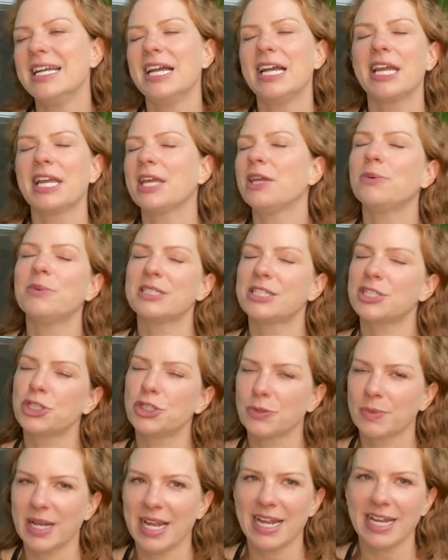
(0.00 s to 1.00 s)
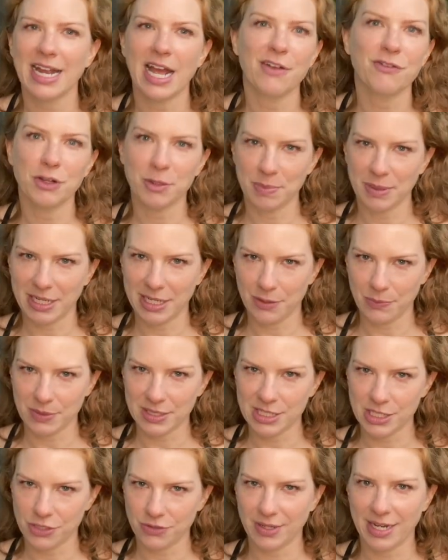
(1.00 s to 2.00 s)
He was great. Everybody
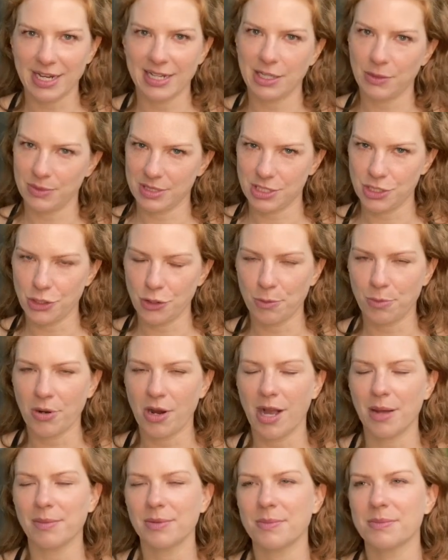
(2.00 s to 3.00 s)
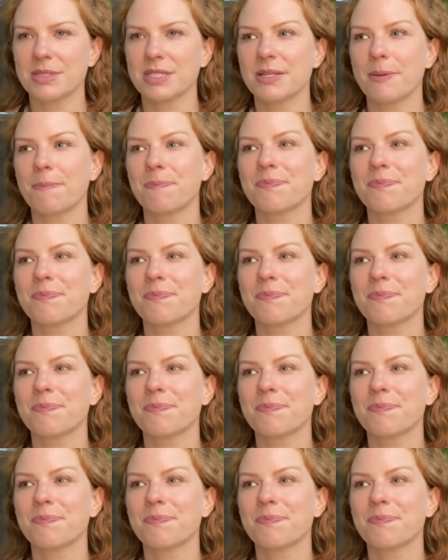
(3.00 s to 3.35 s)
was great. There was no problems.